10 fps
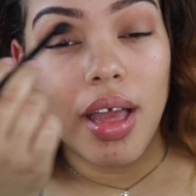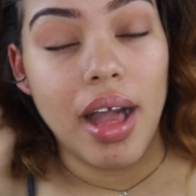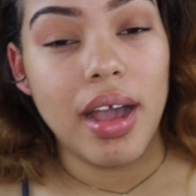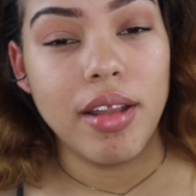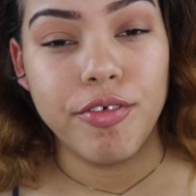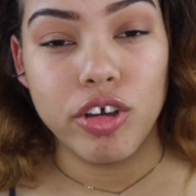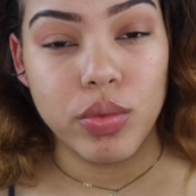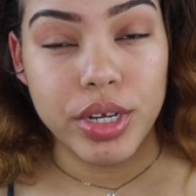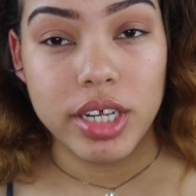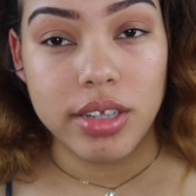I kind of feel
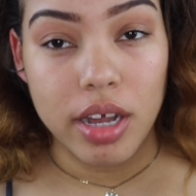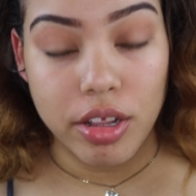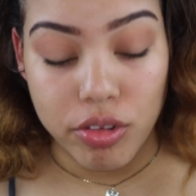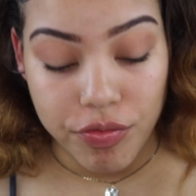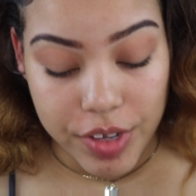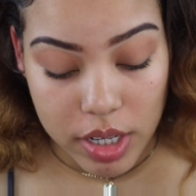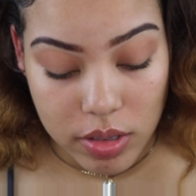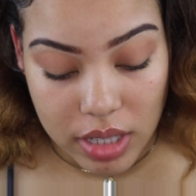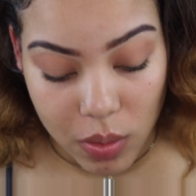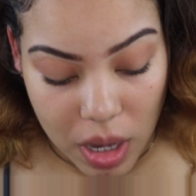weird talking through
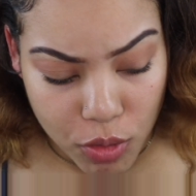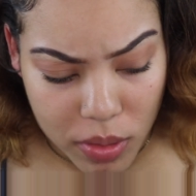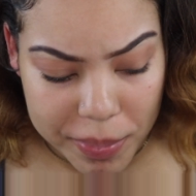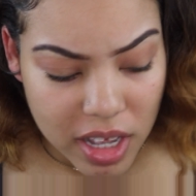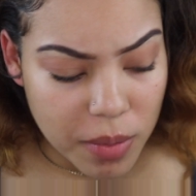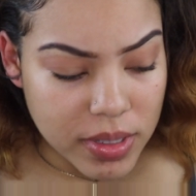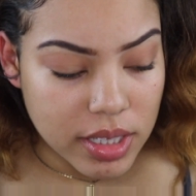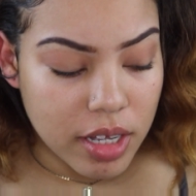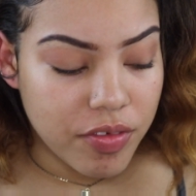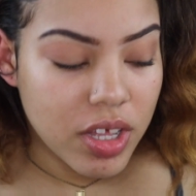videos, like when I'm doing makeup and
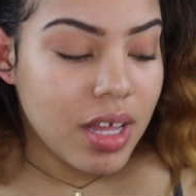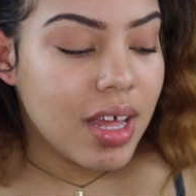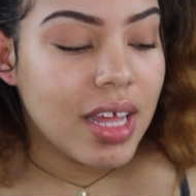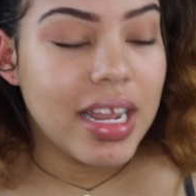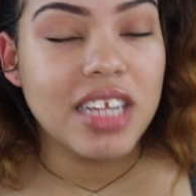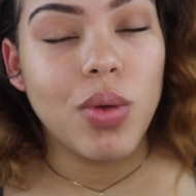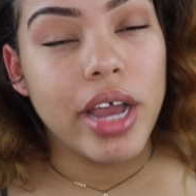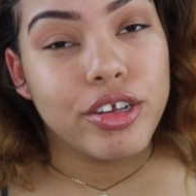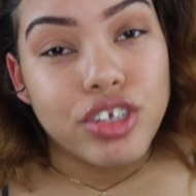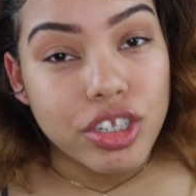stuff. That's
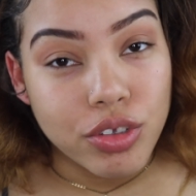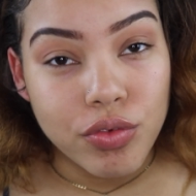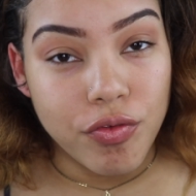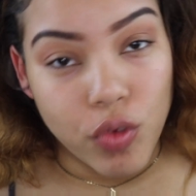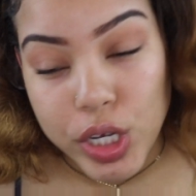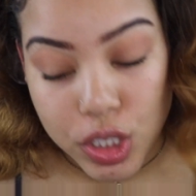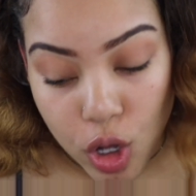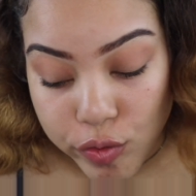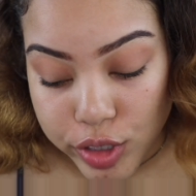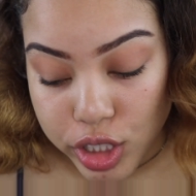why I usually do
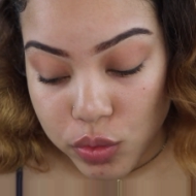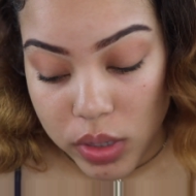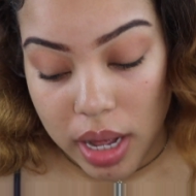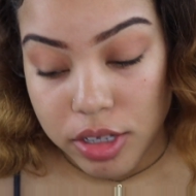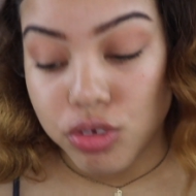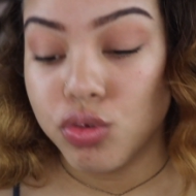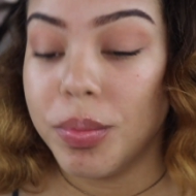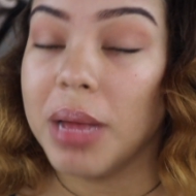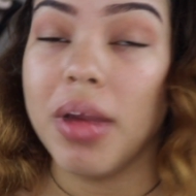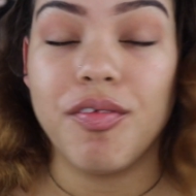voiceovers when I do
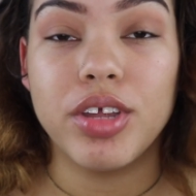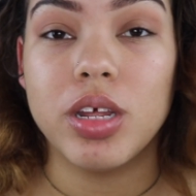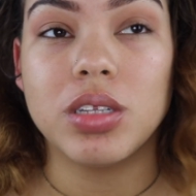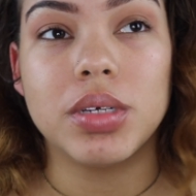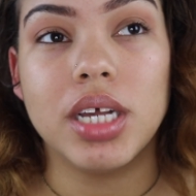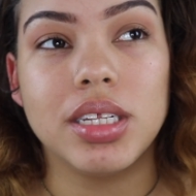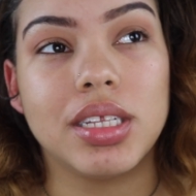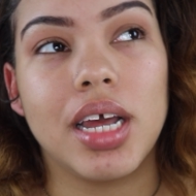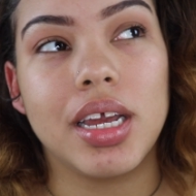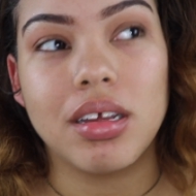make my videos, because
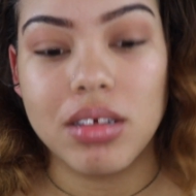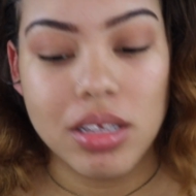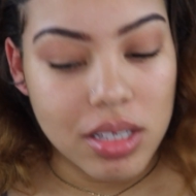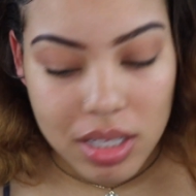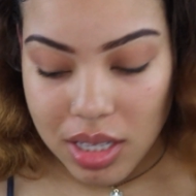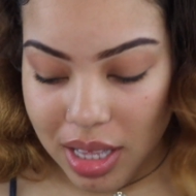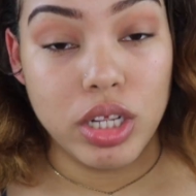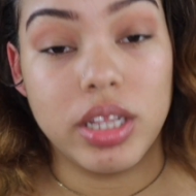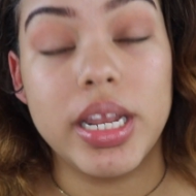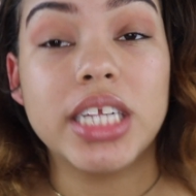it's like
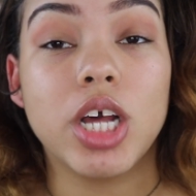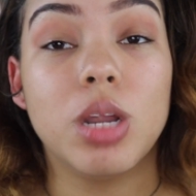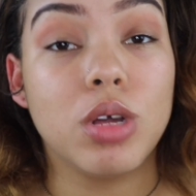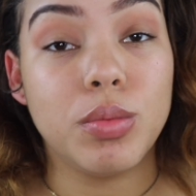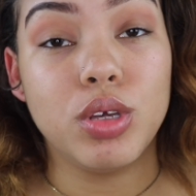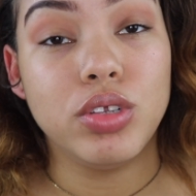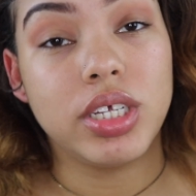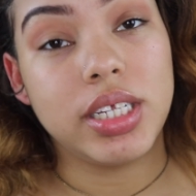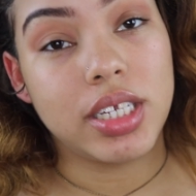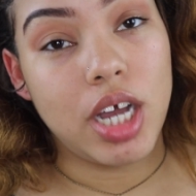the next color I'm going to be
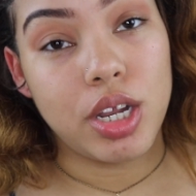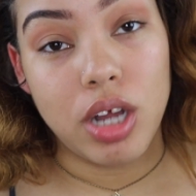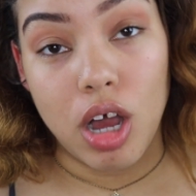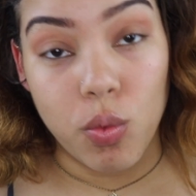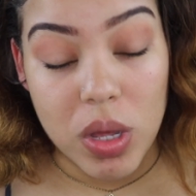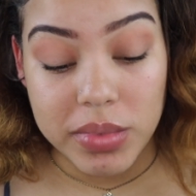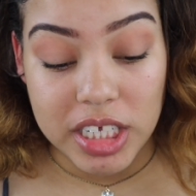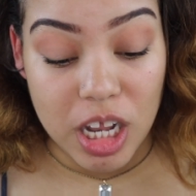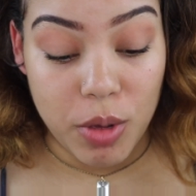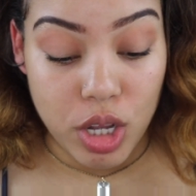using is a color called
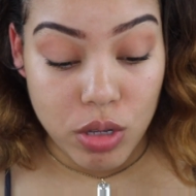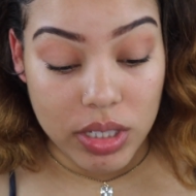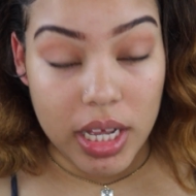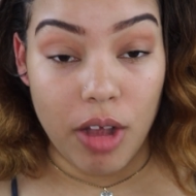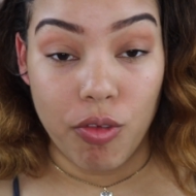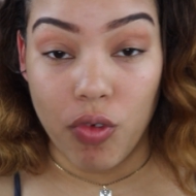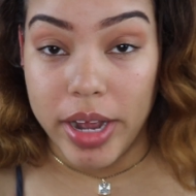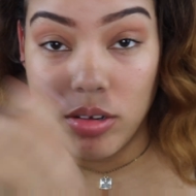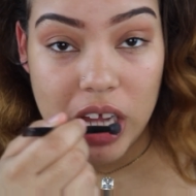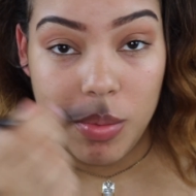Whimsy, and I'm going to use that
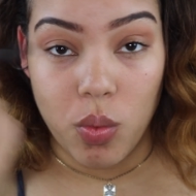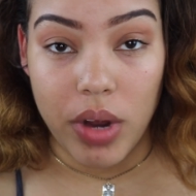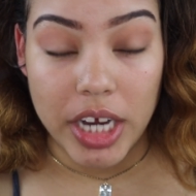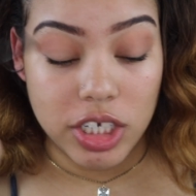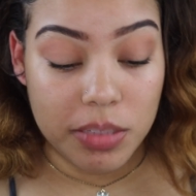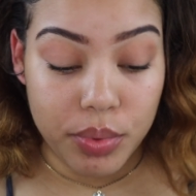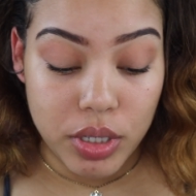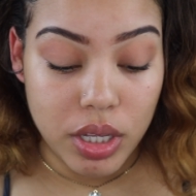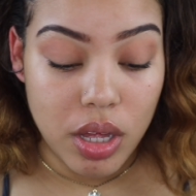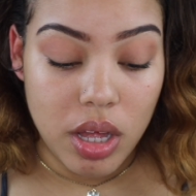right on top of where I just
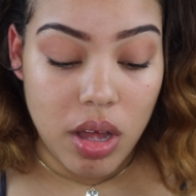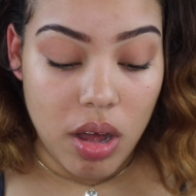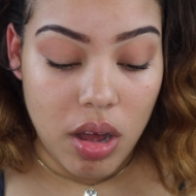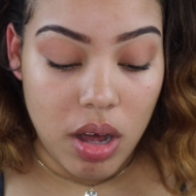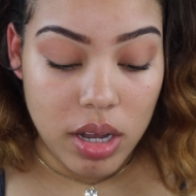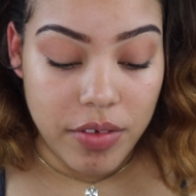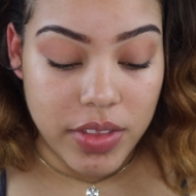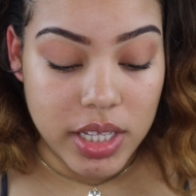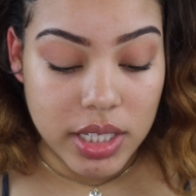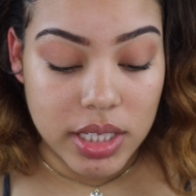put all of
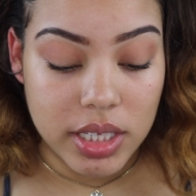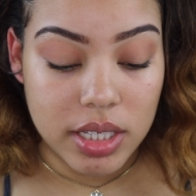the